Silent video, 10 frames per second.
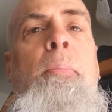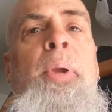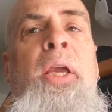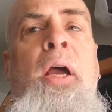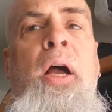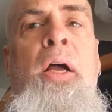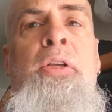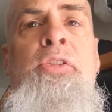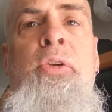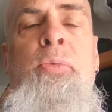
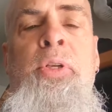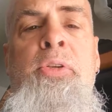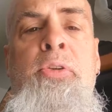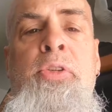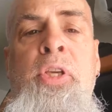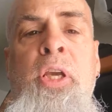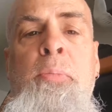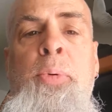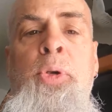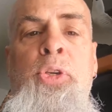Because the original
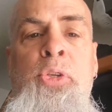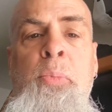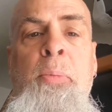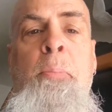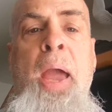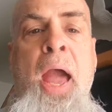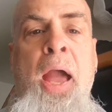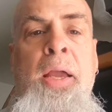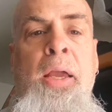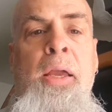seat pushes me
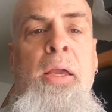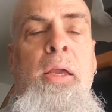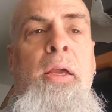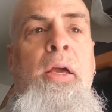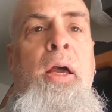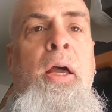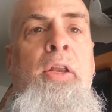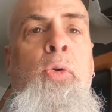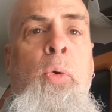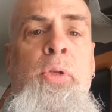back
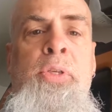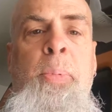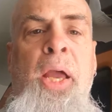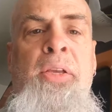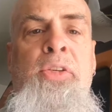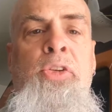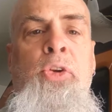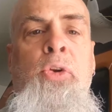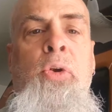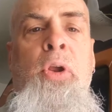towards the
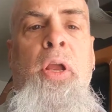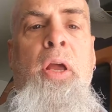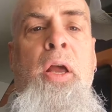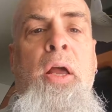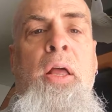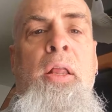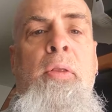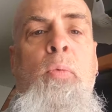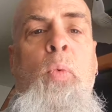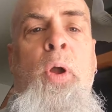passenger
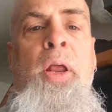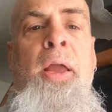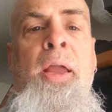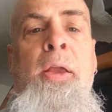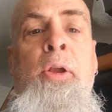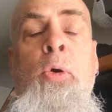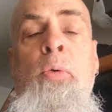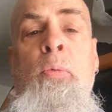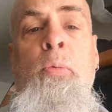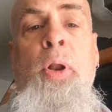when
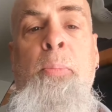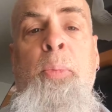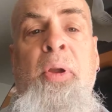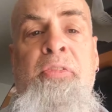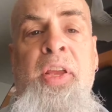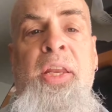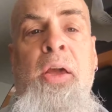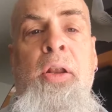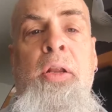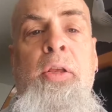I put my feet
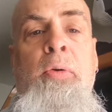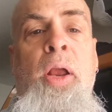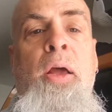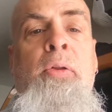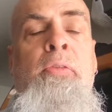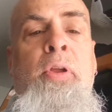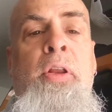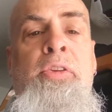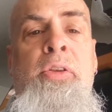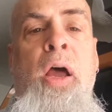down onto the ground
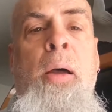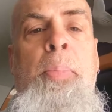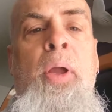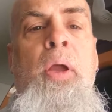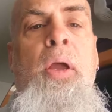at a stop,